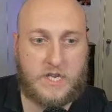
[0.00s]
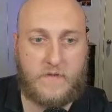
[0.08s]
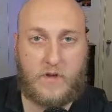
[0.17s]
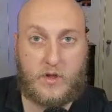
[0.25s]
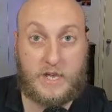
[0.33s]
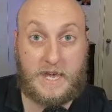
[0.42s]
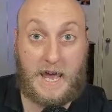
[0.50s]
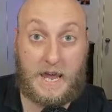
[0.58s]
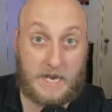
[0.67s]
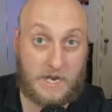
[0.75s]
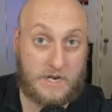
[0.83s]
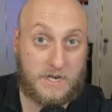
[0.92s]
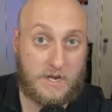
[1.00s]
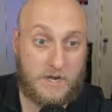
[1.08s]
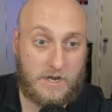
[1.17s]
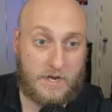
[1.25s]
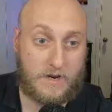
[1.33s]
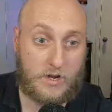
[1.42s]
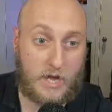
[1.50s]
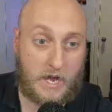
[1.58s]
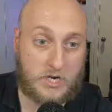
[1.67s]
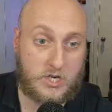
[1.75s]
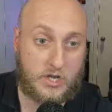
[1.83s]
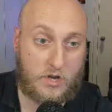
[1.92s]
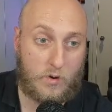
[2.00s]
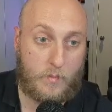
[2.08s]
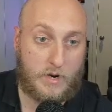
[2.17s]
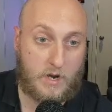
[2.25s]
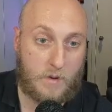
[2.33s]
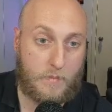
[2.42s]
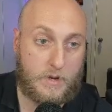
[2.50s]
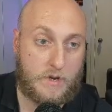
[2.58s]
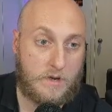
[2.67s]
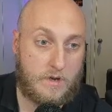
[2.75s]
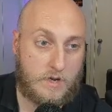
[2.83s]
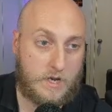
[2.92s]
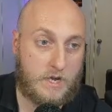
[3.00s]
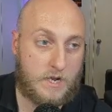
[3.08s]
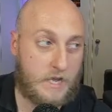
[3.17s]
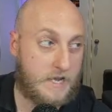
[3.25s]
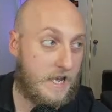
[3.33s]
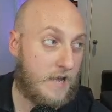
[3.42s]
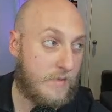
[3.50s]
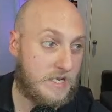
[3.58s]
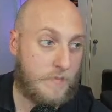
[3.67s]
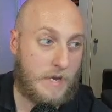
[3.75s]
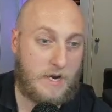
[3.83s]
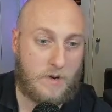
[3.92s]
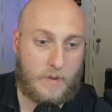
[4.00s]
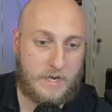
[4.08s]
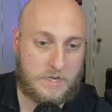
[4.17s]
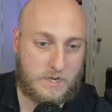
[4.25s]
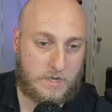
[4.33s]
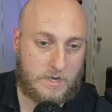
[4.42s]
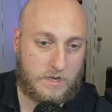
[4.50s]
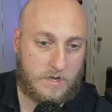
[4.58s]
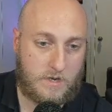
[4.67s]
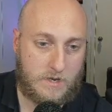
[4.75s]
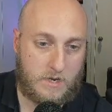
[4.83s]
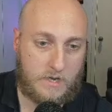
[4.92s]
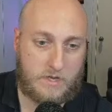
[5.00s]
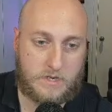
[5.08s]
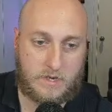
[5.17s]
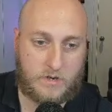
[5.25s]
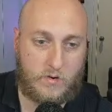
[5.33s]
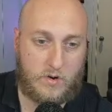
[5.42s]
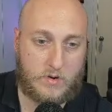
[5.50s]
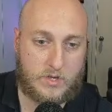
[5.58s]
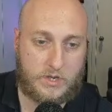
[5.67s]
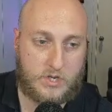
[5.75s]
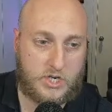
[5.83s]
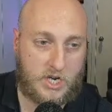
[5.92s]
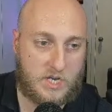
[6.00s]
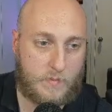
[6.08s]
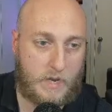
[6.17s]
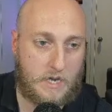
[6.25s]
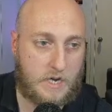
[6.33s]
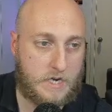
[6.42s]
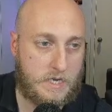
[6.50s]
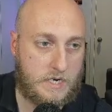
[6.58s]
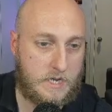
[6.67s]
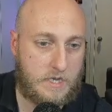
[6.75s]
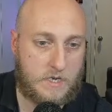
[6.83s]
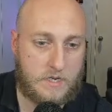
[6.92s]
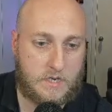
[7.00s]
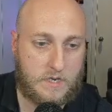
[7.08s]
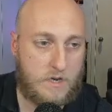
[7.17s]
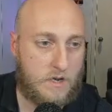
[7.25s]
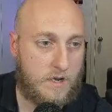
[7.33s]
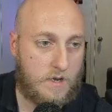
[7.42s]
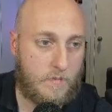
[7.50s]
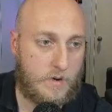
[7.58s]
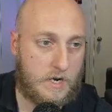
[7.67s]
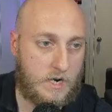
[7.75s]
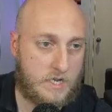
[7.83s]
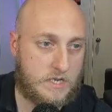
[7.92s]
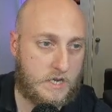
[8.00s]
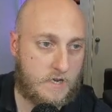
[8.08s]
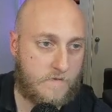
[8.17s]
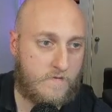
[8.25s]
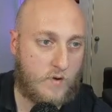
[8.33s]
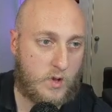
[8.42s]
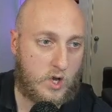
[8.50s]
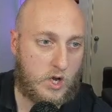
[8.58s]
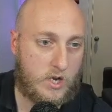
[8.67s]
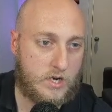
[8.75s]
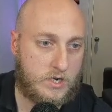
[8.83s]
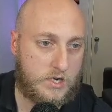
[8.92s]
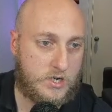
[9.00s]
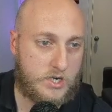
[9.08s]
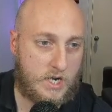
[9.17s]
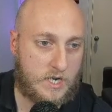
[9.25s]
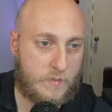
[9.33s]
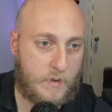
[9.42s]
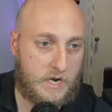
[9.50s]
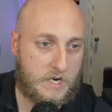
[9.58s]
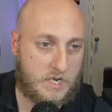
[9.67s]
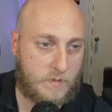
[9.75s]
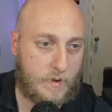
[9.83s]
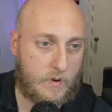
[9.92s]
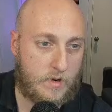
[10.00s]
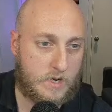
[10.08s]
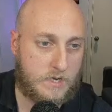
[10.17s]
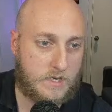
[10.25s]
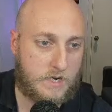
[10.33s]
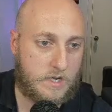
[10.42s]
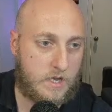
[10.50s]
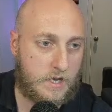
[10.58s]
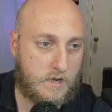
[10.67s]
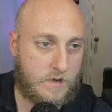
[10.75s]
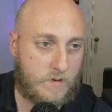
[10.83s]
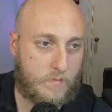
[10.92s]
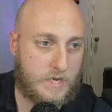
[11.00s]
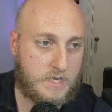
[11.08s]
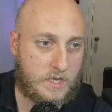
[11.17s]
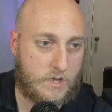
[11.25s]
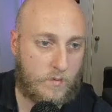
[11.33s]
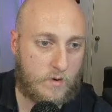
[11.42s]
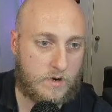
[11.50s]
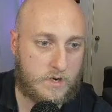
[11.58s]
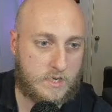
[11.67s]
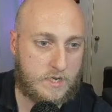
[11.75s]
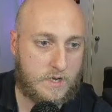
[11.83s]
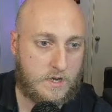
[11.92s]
if you click Edit, it'll actually open up in like MS Paint, basically. And this is kudos to the JS Paint guy that did this, but it's like a full-on JS Paint experience, and it basically works.